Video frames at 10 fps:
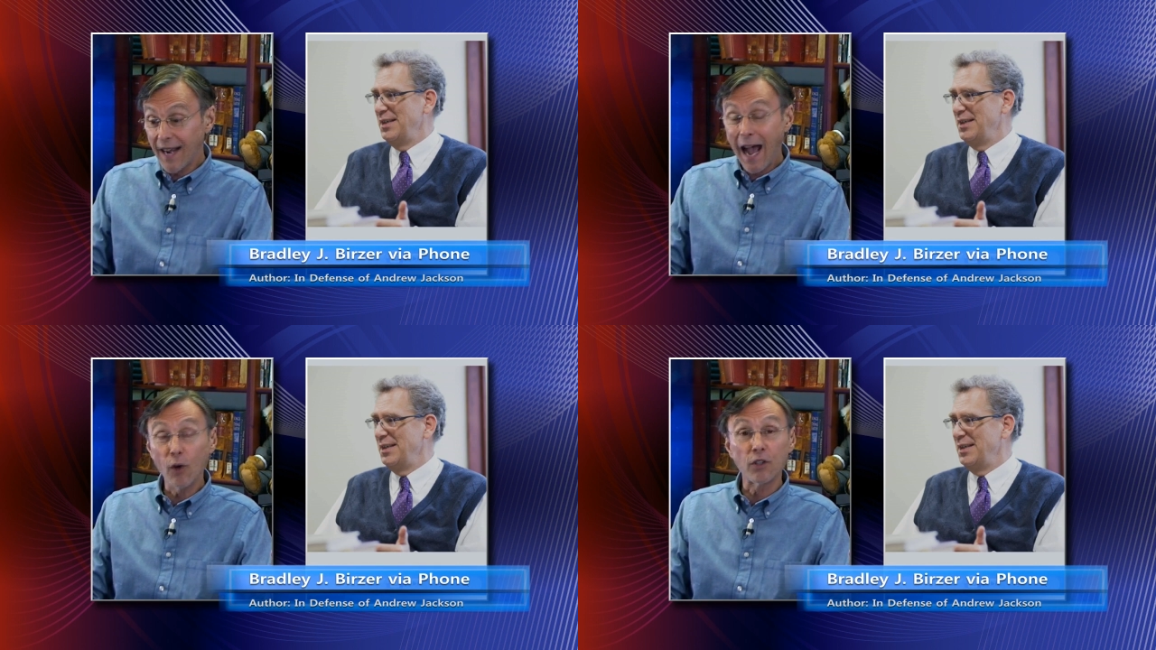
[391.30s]

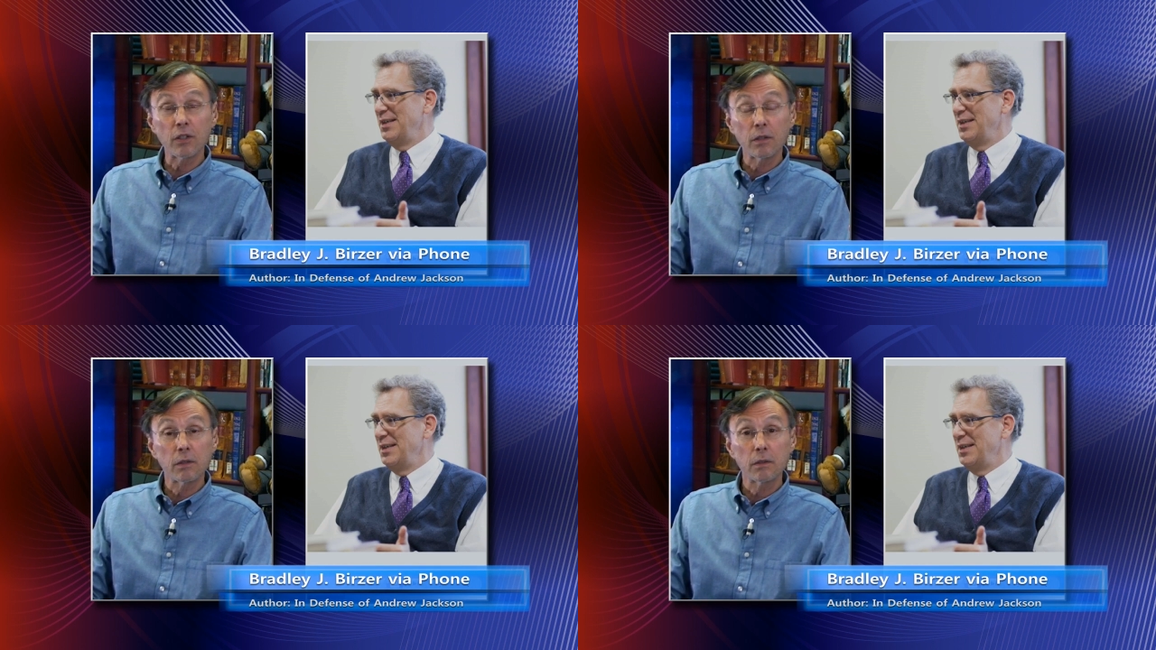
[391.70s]
Speaker 1: out. It's
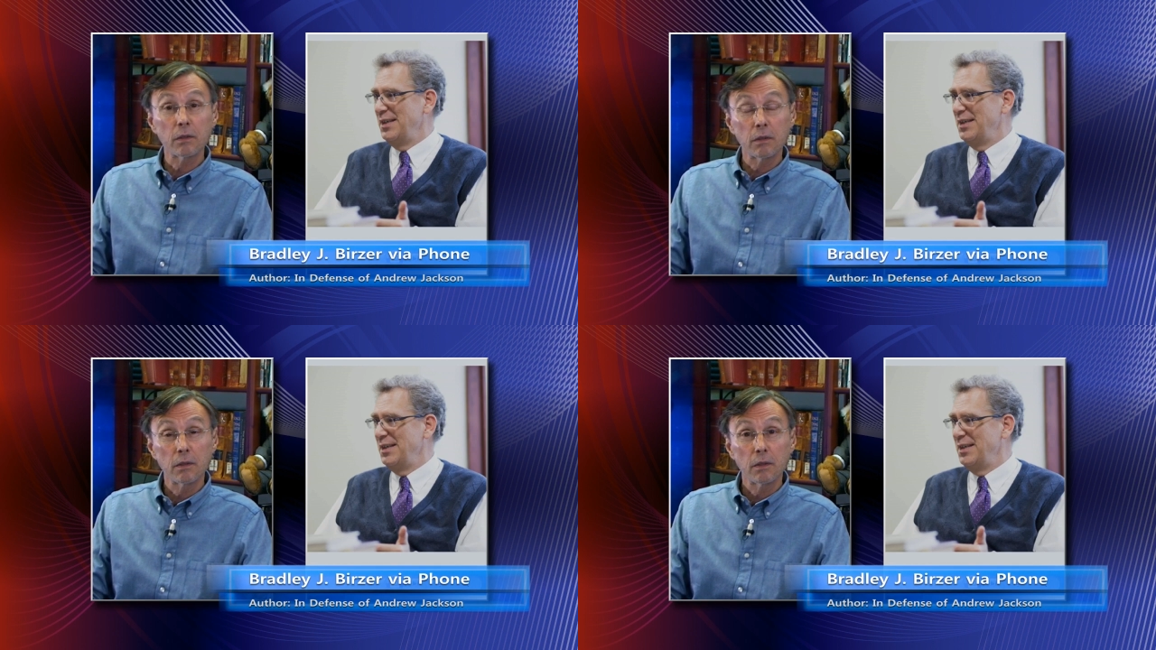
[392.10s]
totally
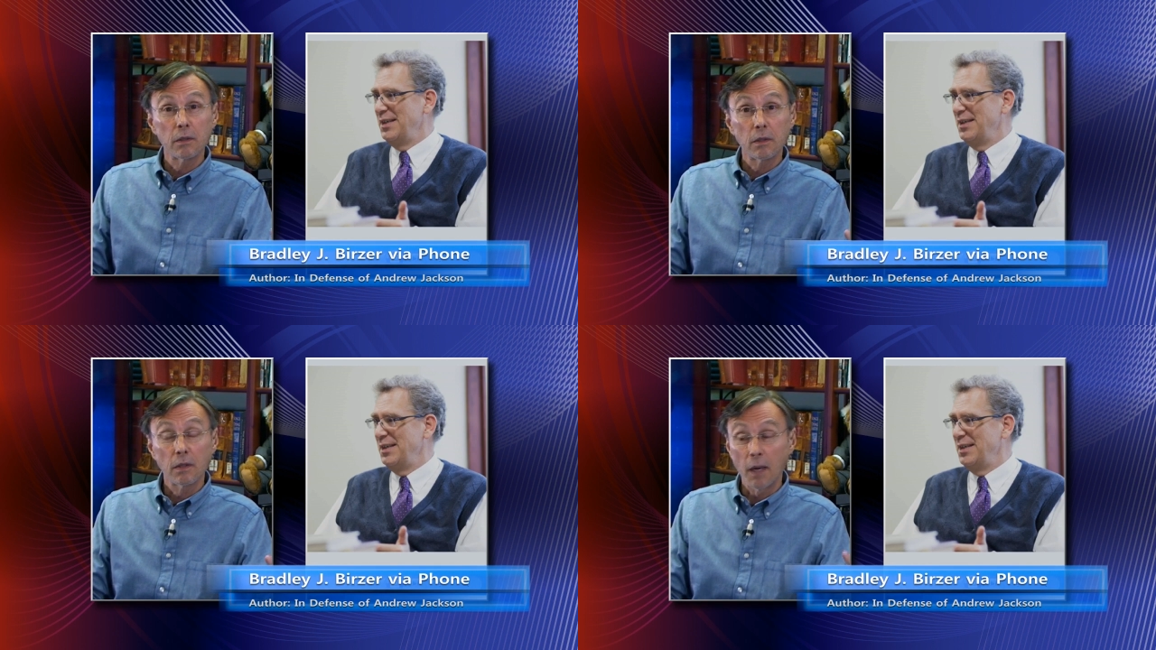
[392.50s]
wrong.
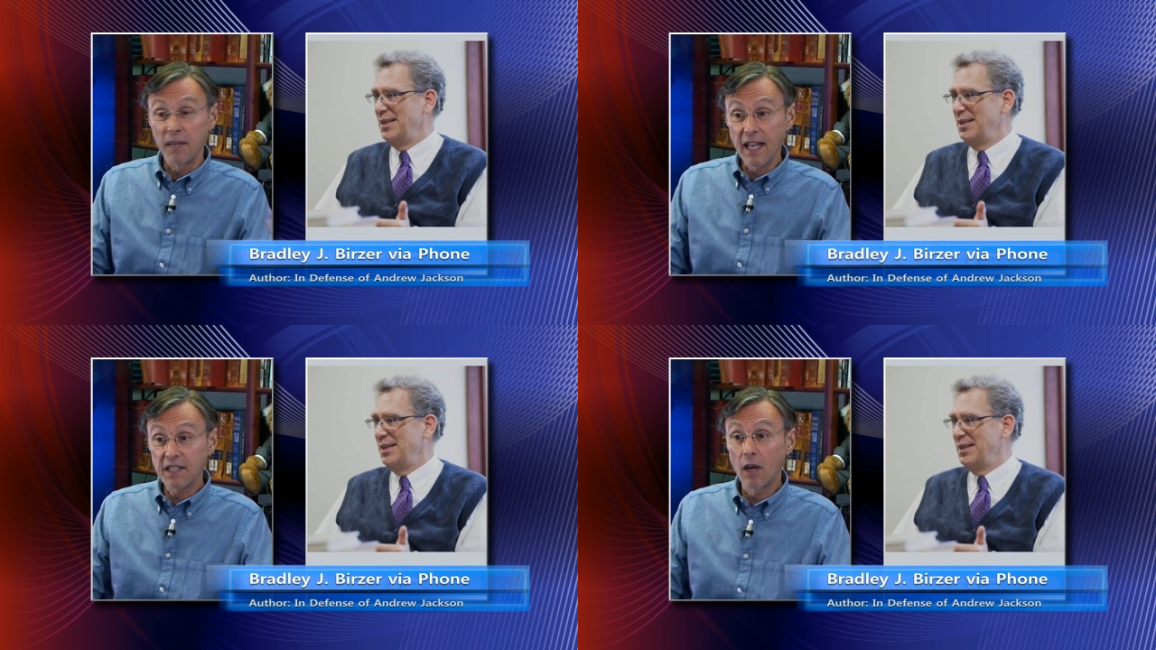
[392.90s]
I mean,
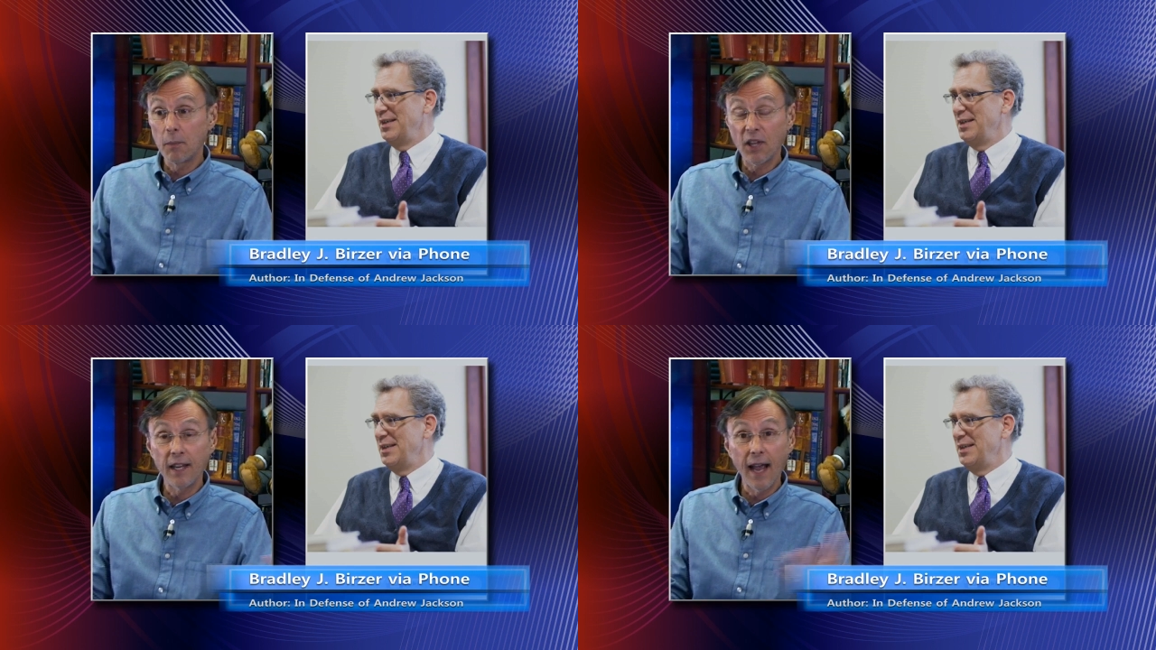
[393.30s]
that's how it
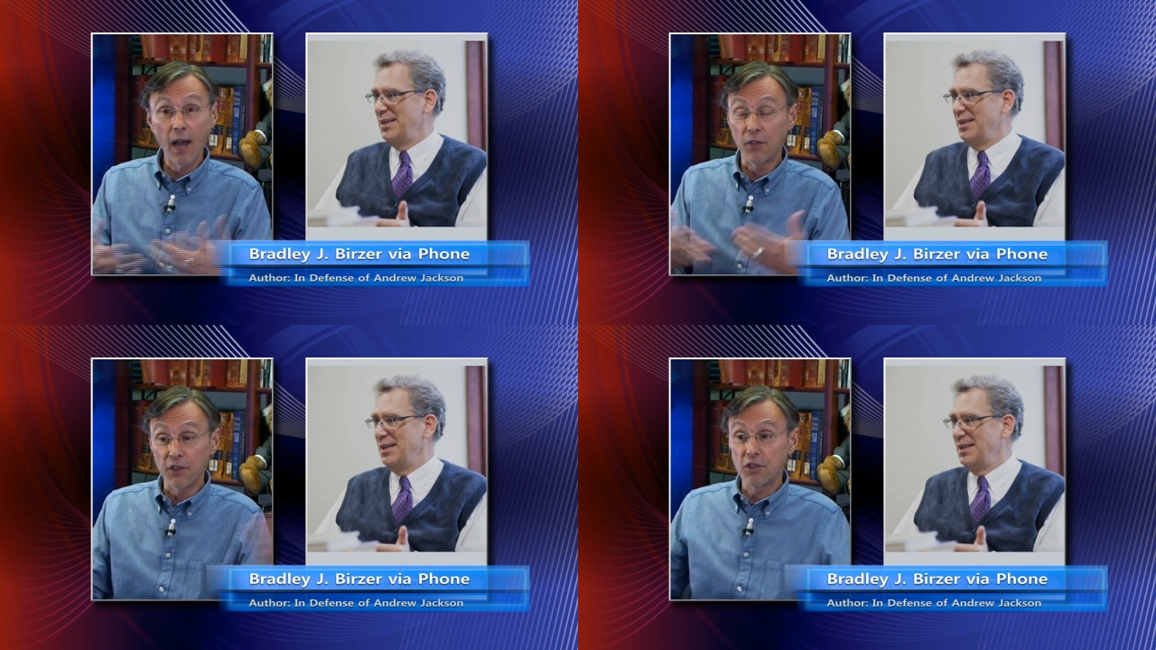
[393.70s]
played
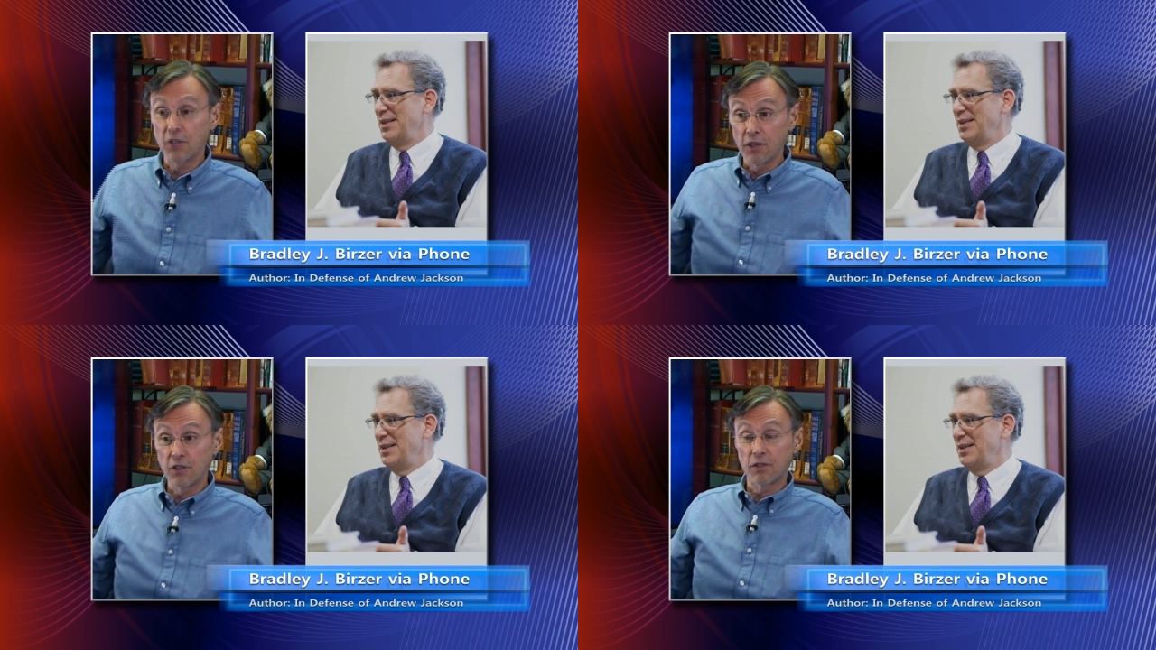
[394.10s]
out. There's,
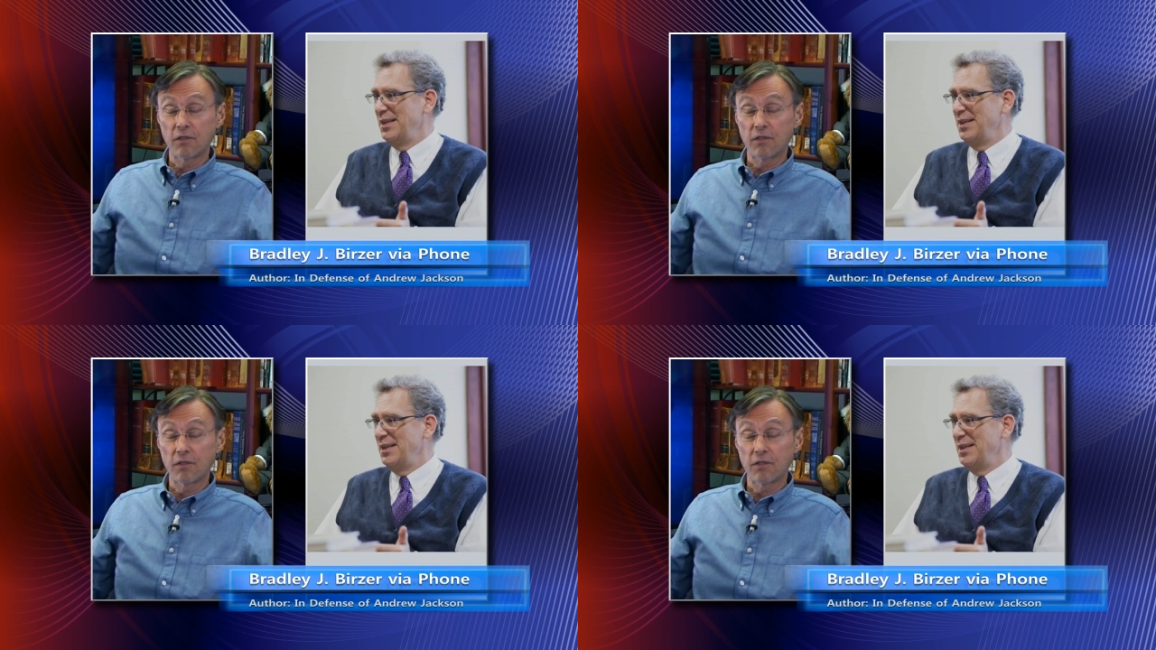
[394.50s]
there's,